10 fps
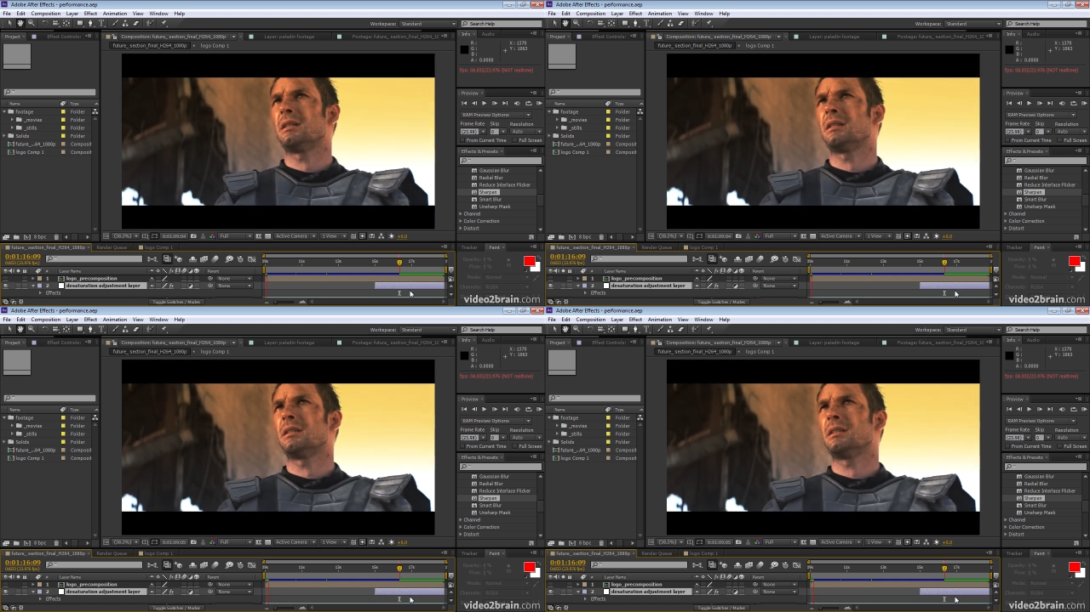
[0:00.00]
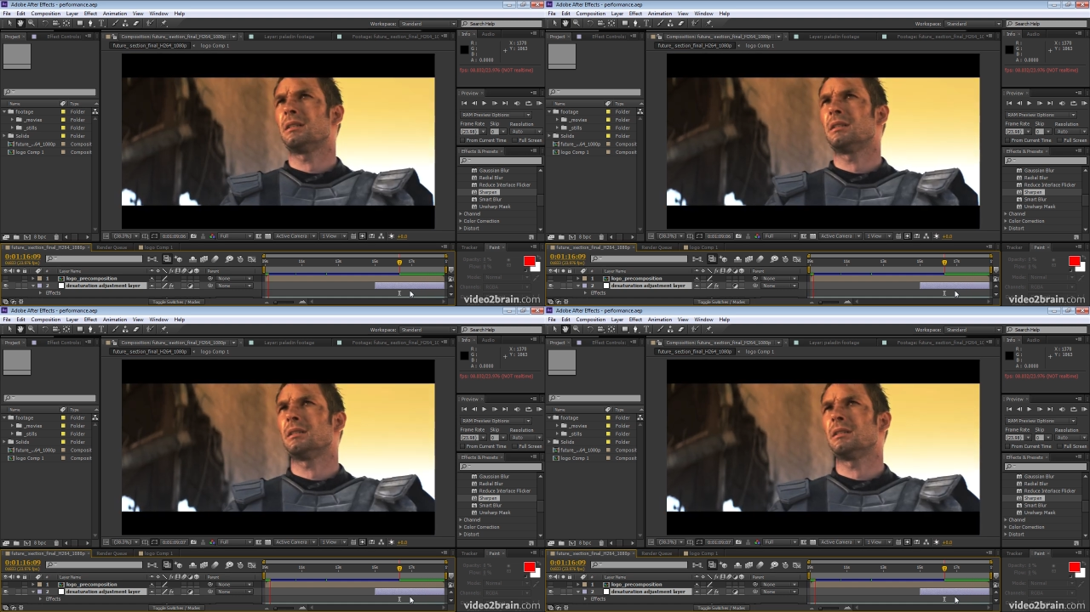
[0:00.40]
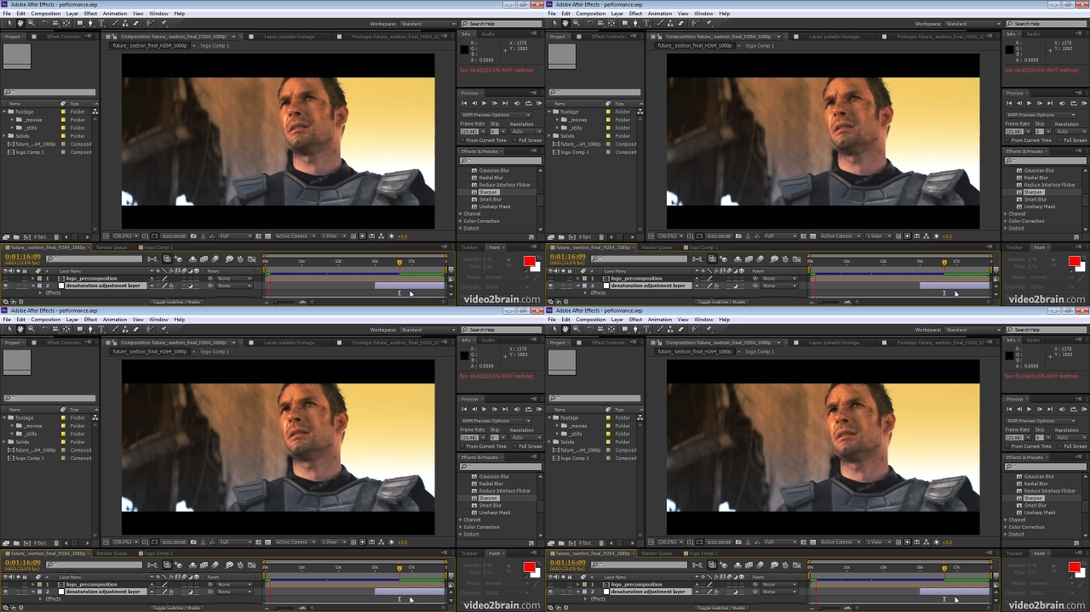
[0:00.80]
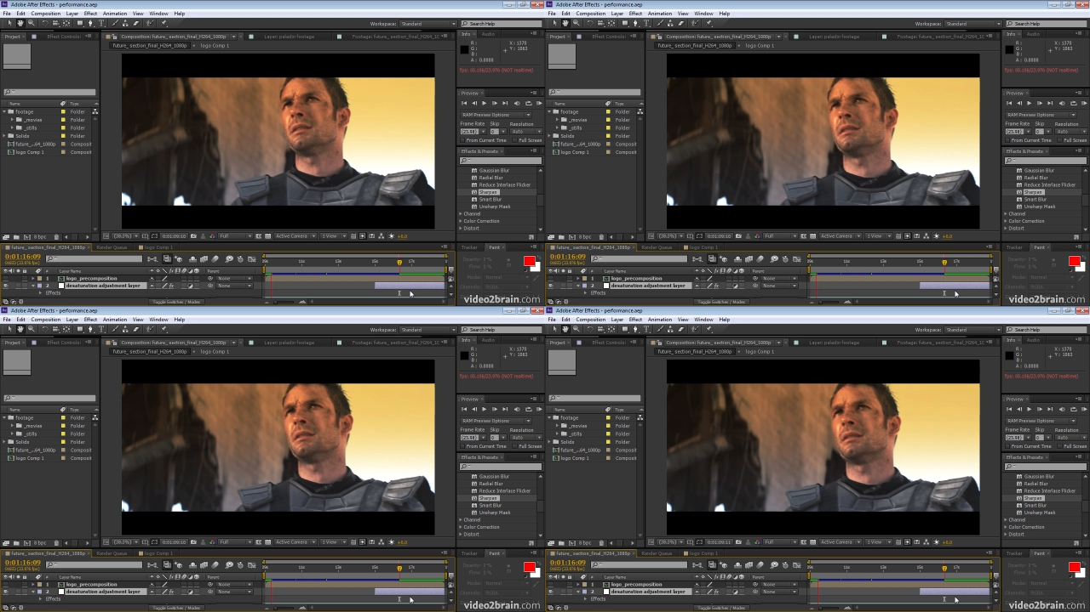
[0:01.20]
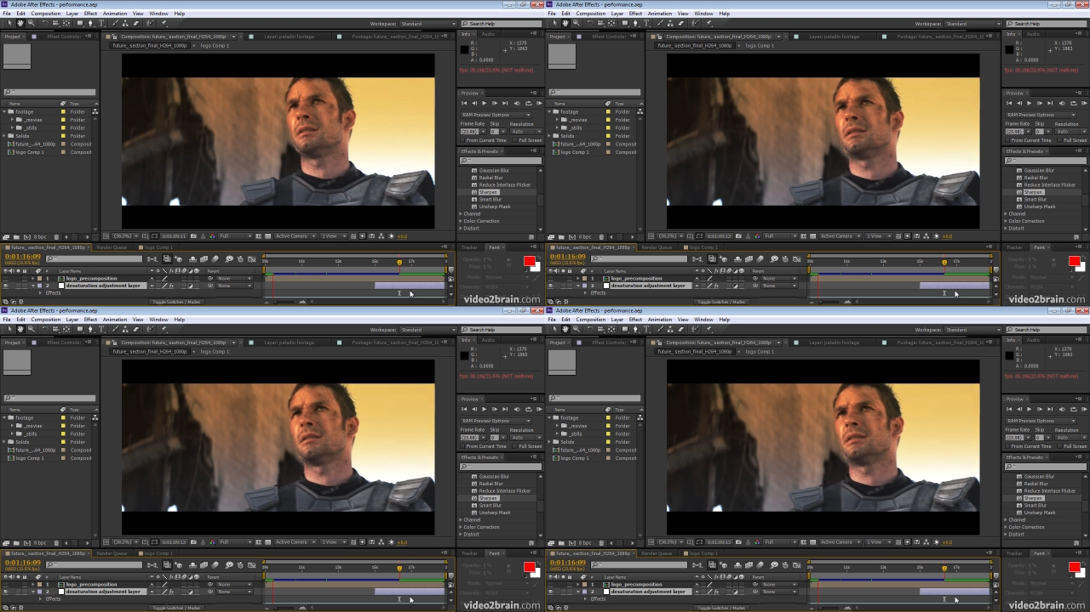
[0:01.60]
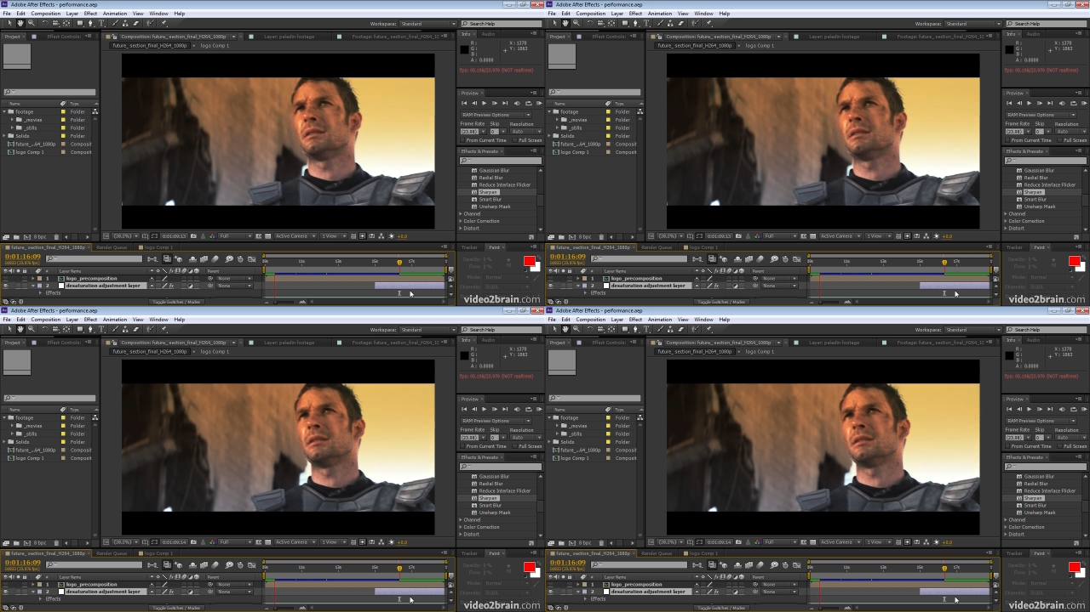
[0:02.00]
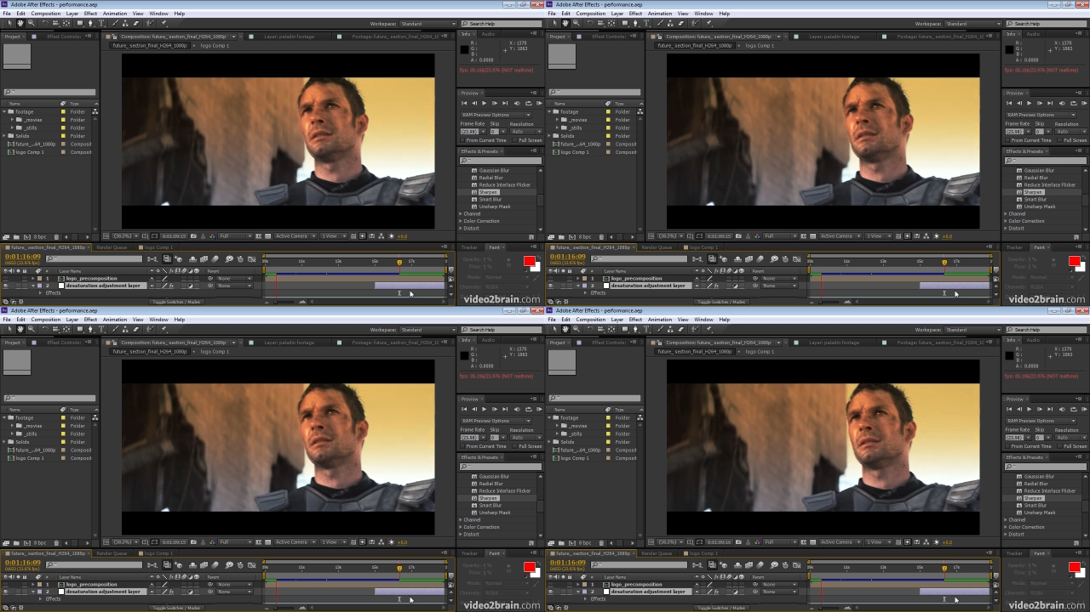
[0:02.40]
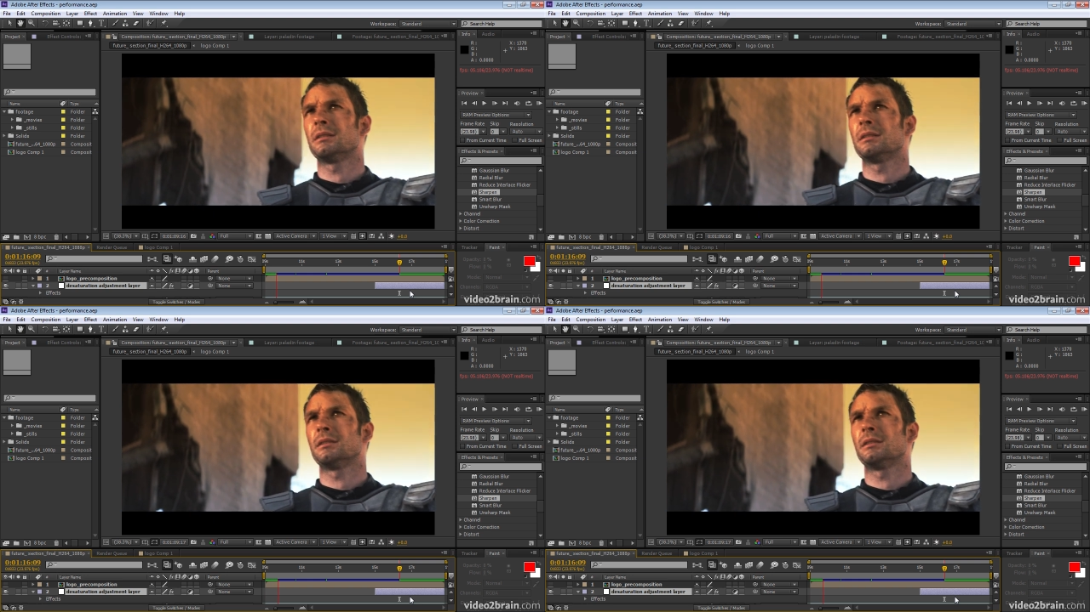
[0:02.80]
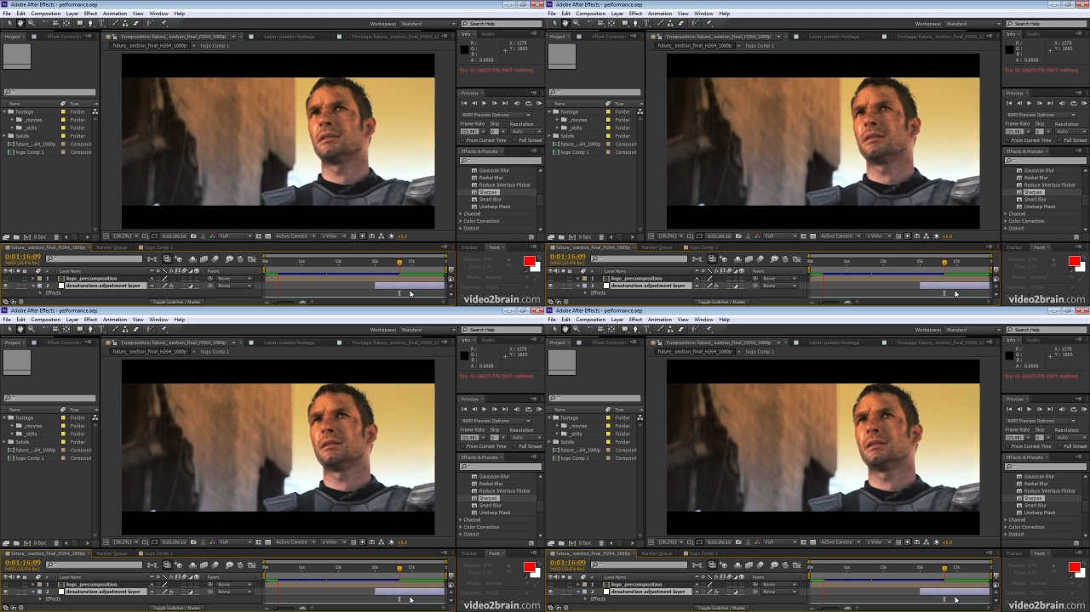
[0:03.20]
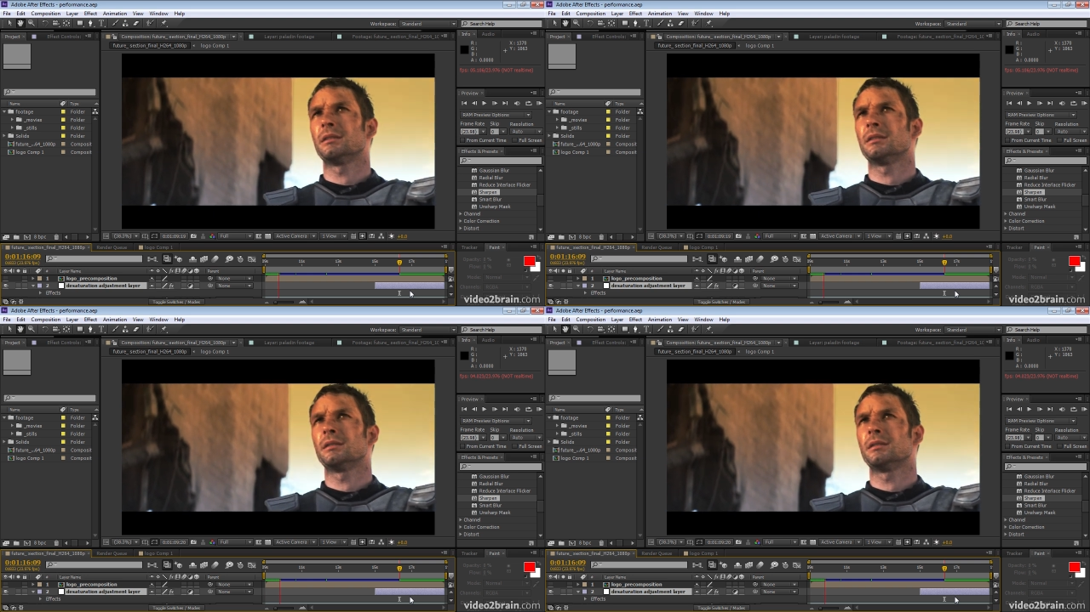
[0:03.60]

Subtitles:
(silence)